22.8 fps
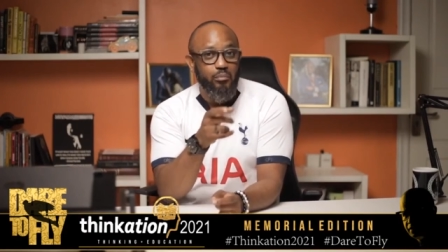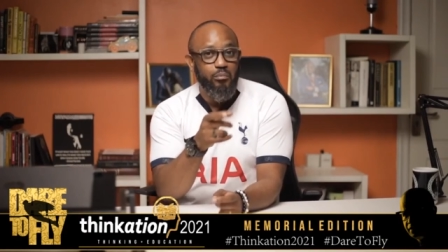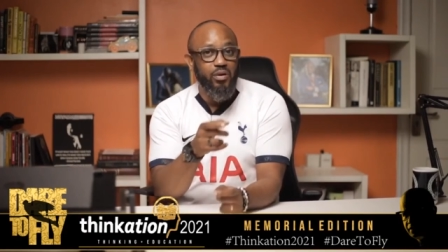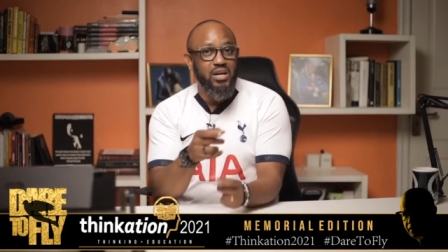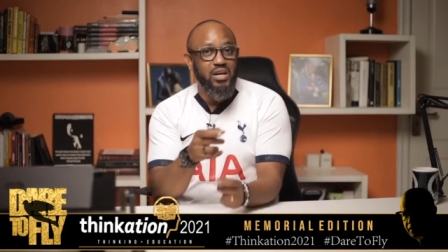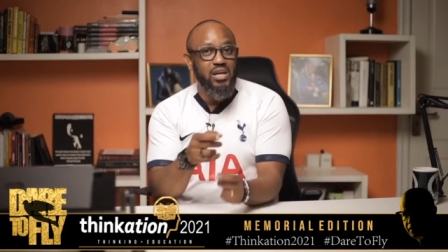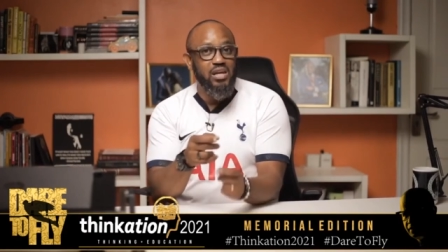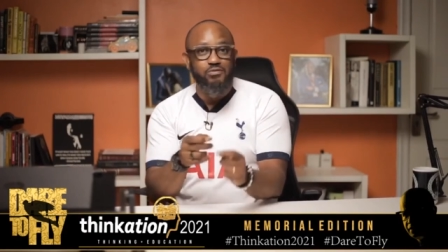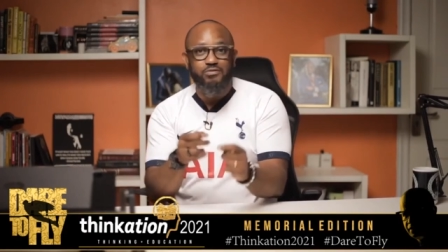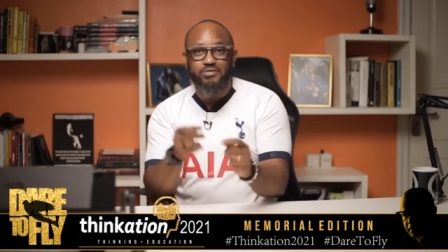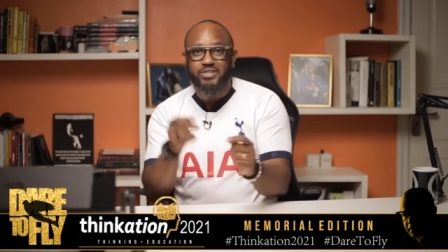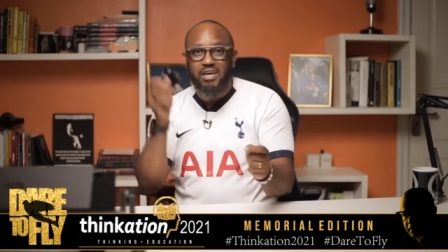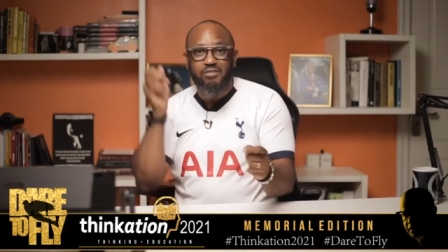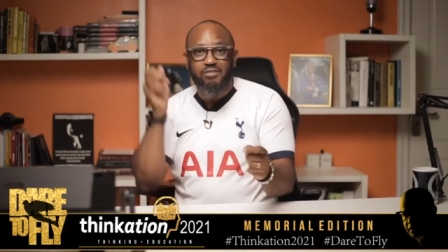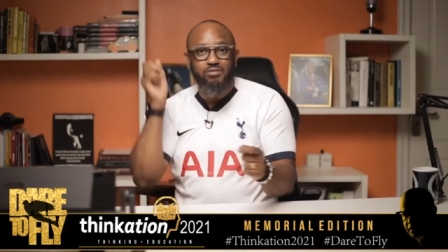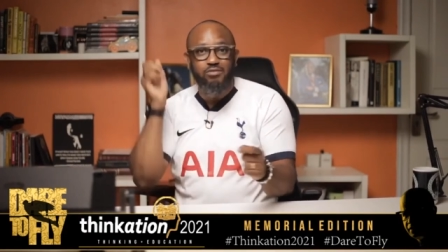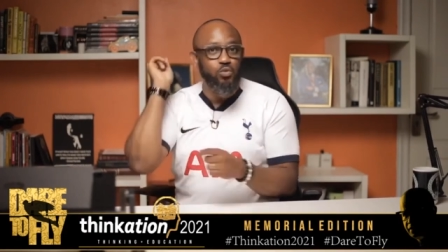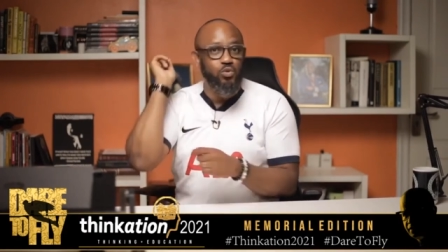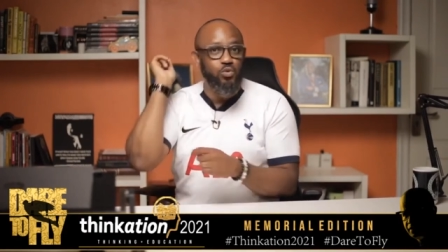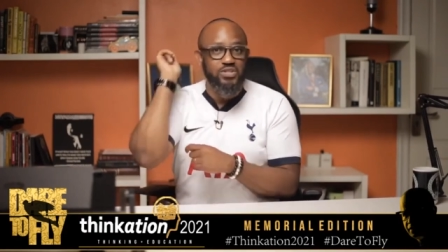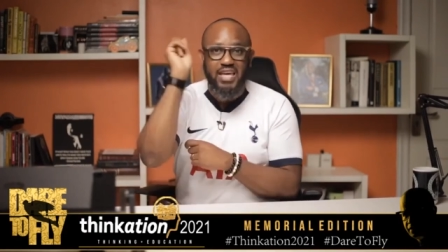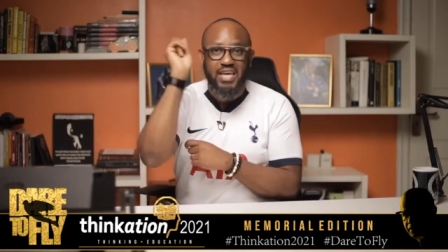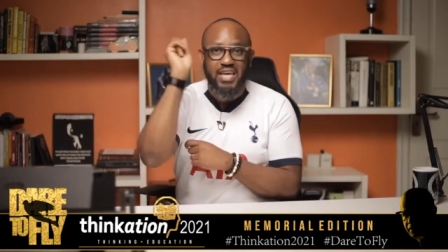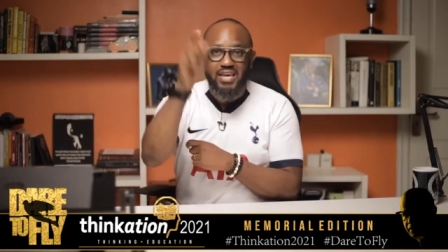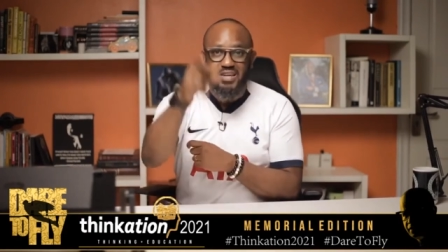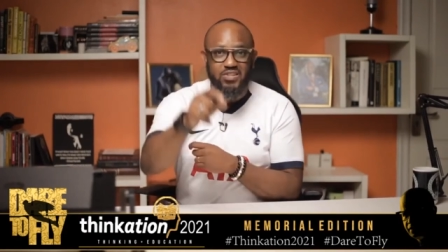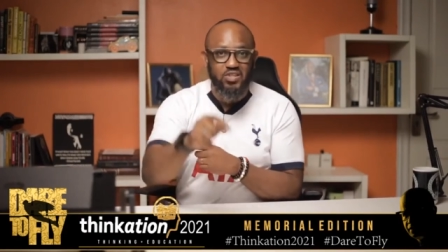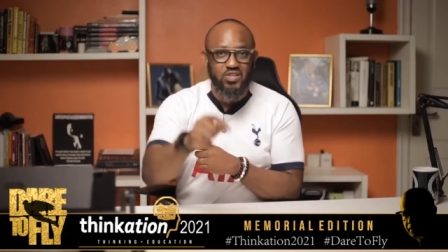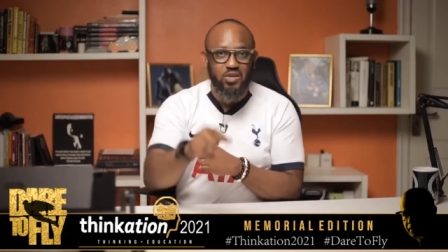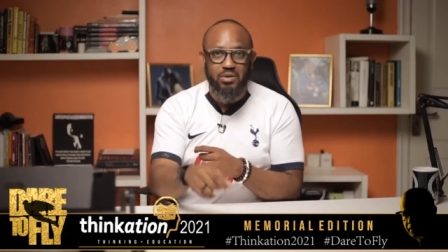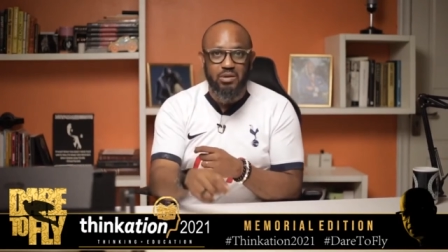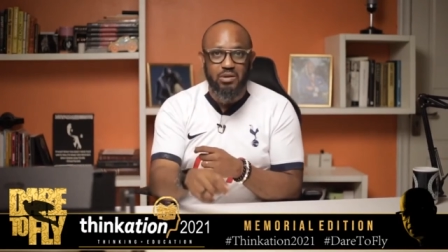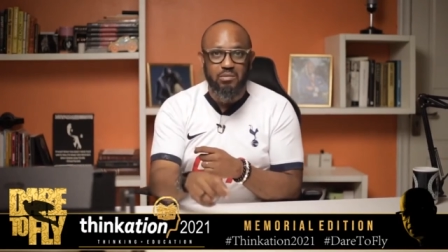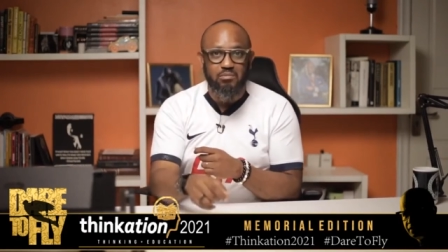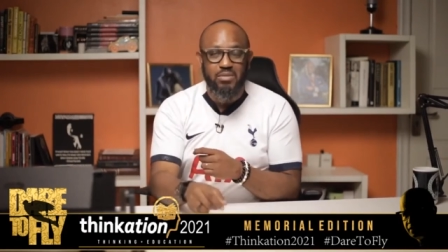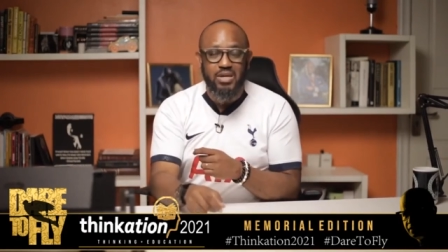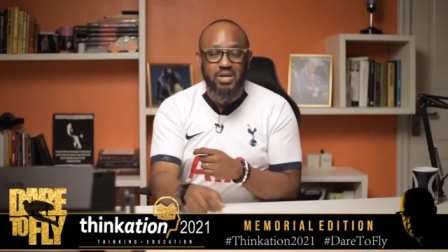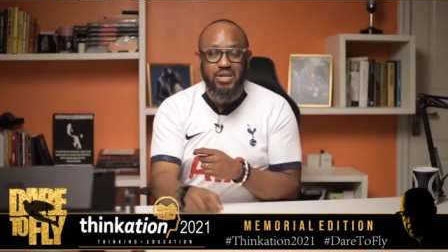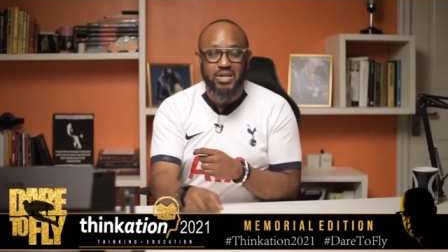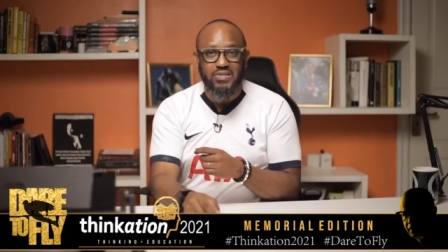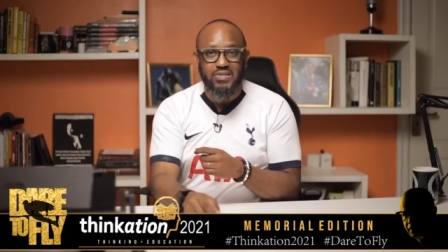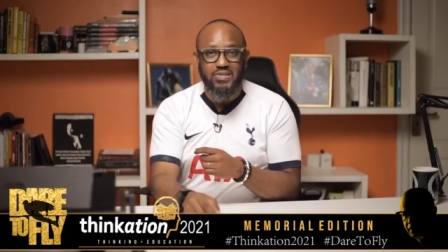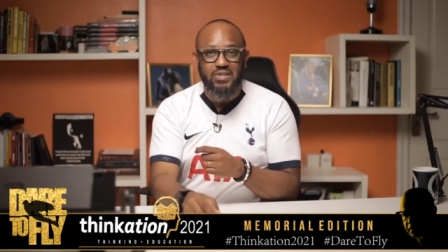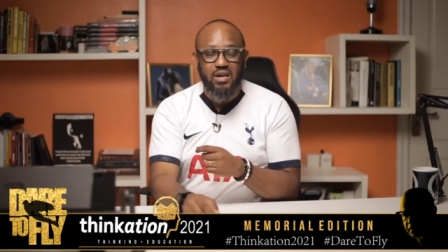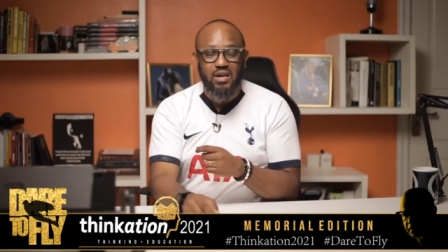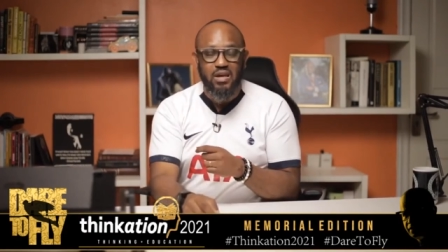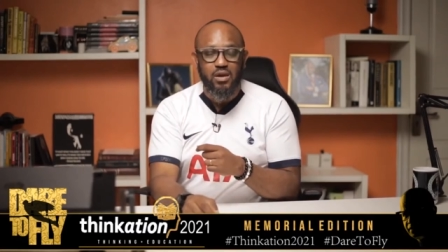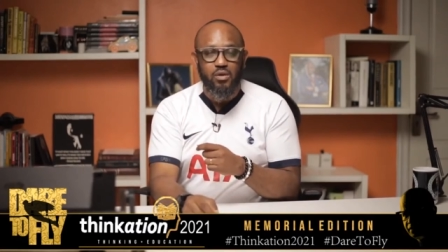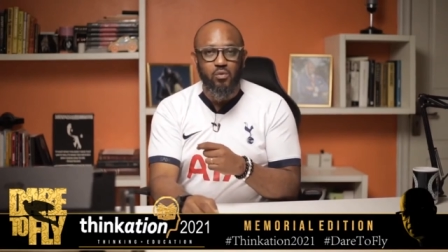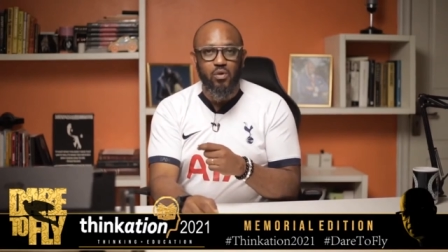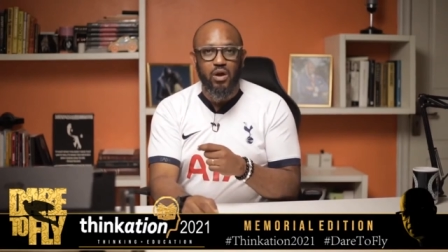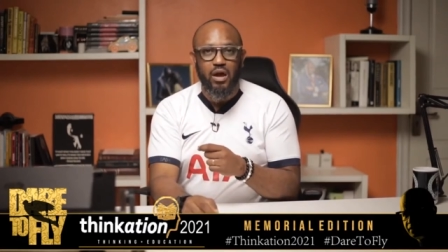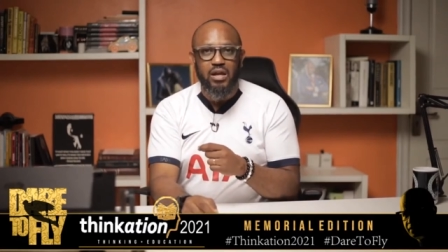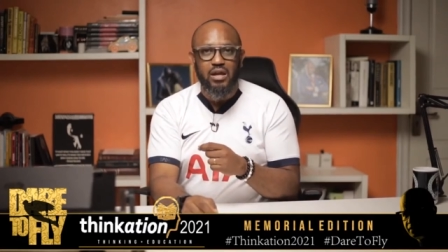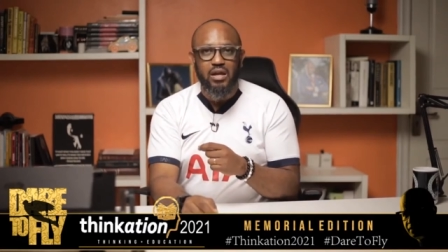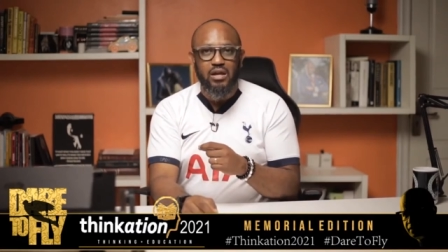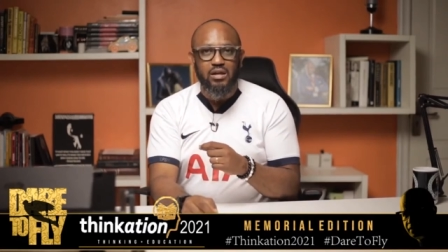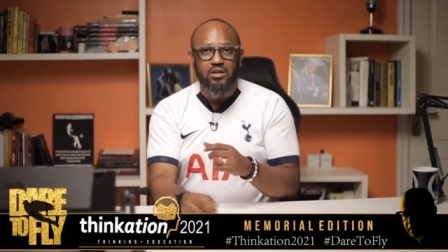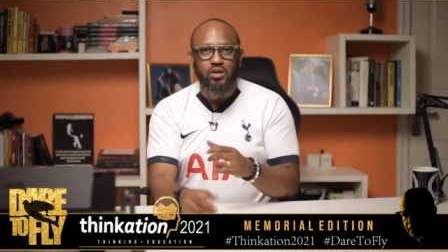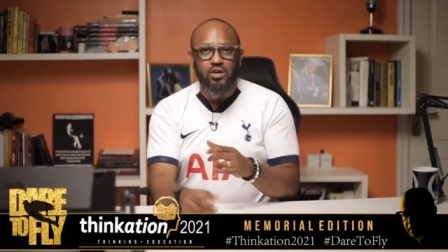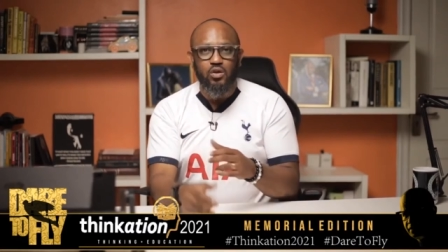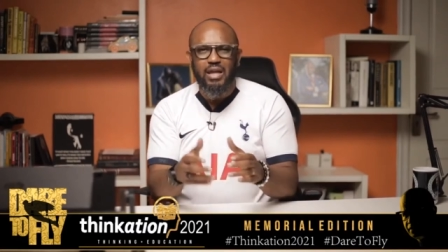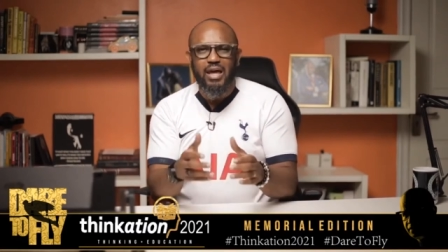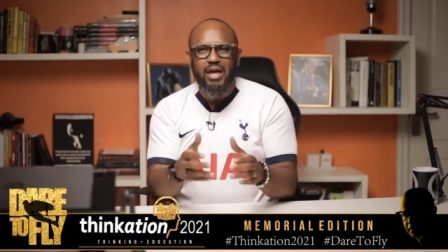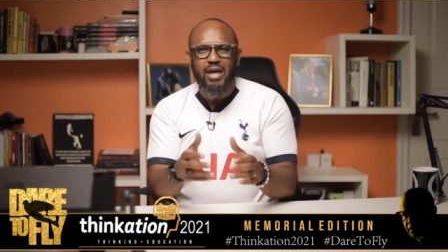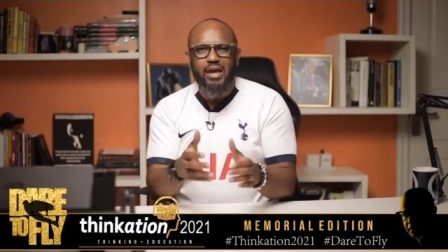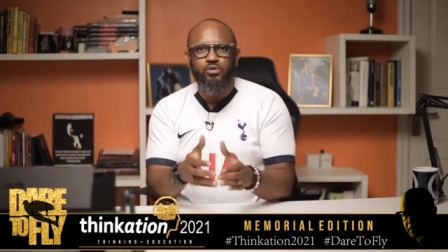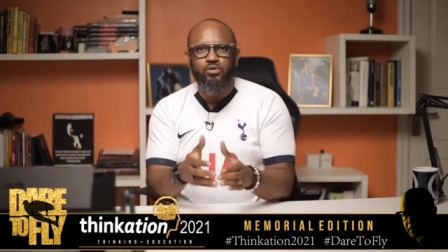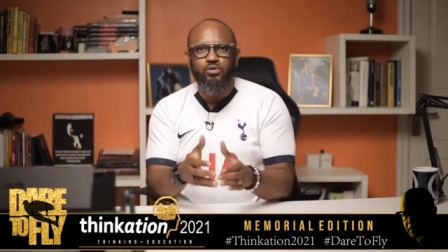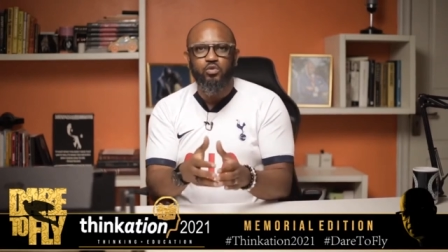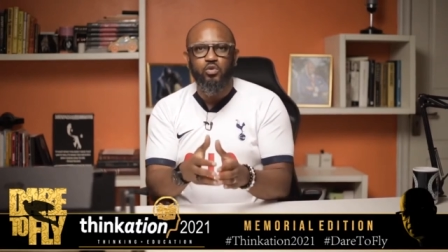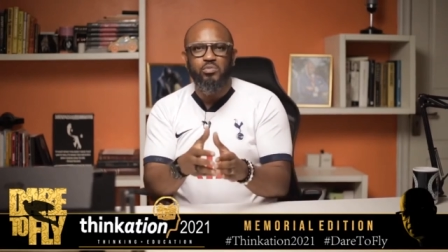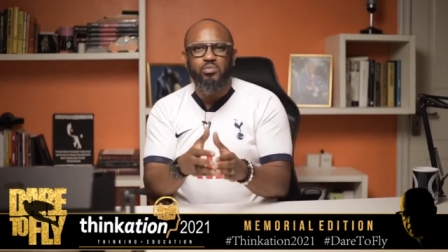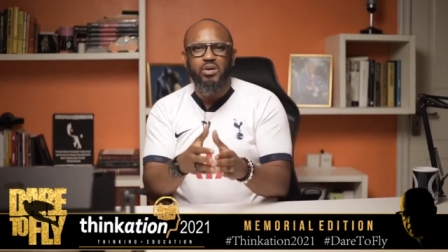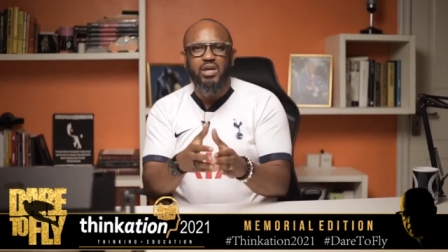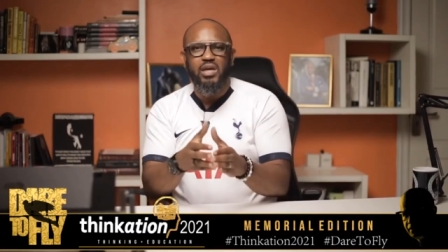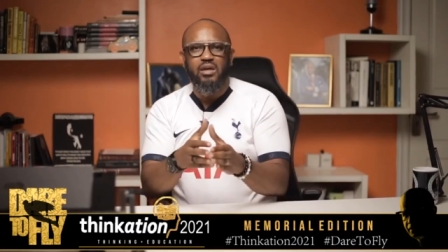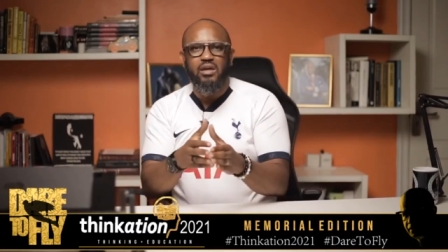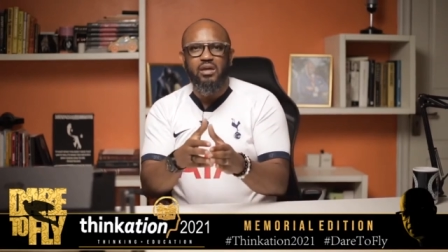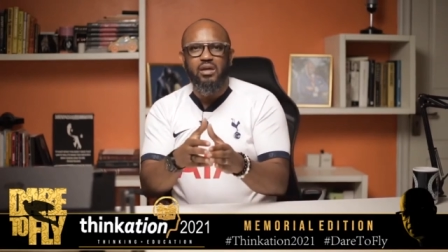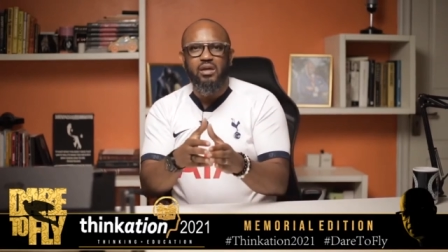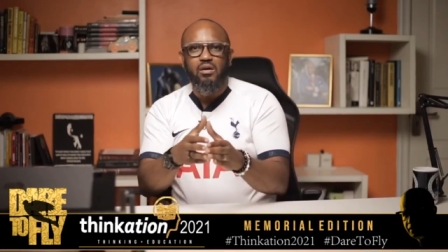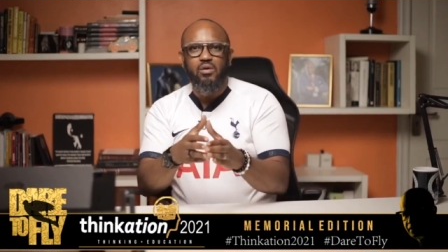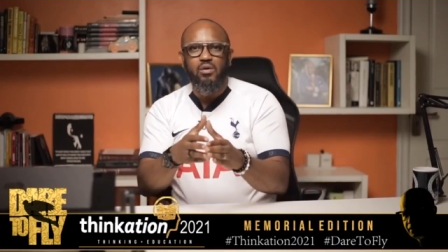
But if David would take some and miss, right, Goliath will be